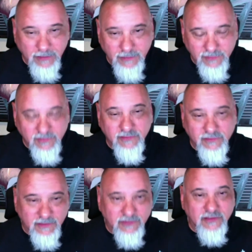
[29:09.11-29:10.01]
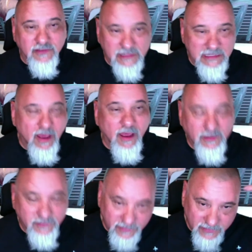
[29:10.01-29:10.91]
This is
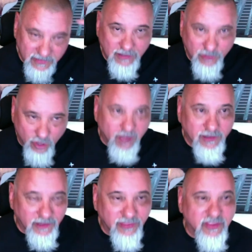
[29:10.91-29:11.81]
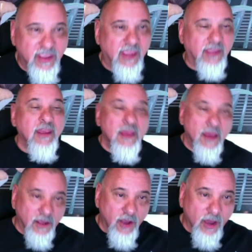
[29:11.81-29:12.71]
not godly thing,
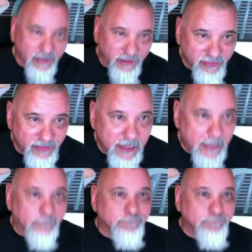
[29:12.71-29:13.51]
a godly thing.